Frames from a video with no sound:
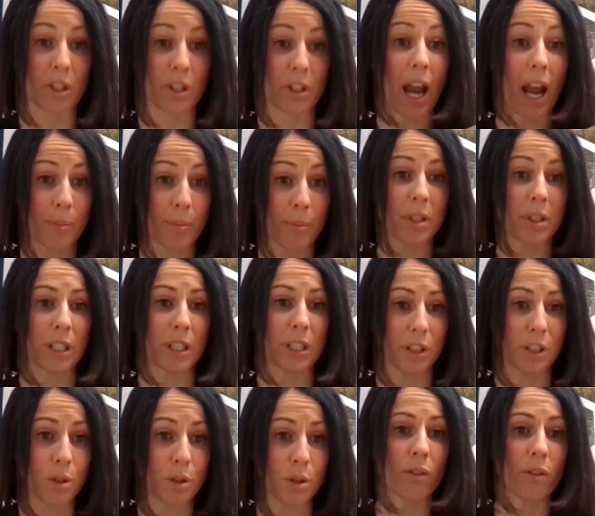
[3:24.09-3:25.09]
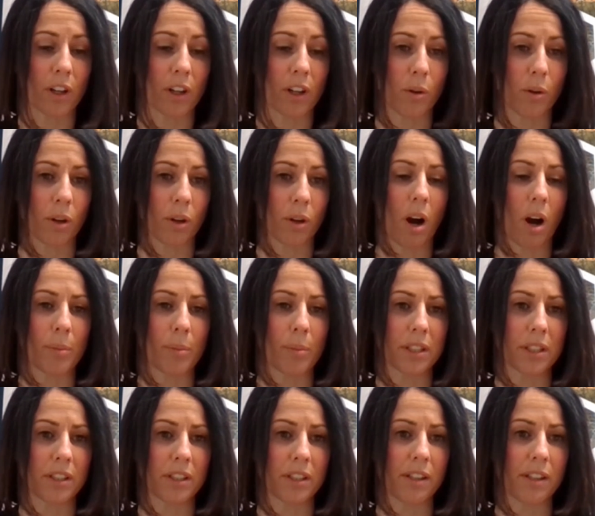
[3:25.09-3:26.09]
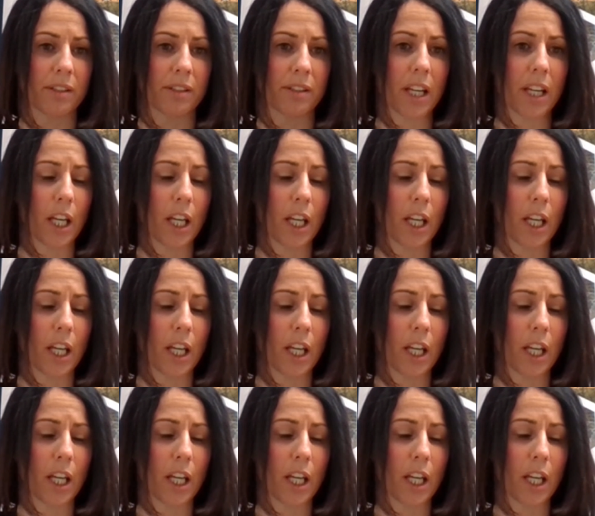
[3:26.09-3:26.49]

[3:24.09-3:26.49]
which happen to be 2 of our core competencies.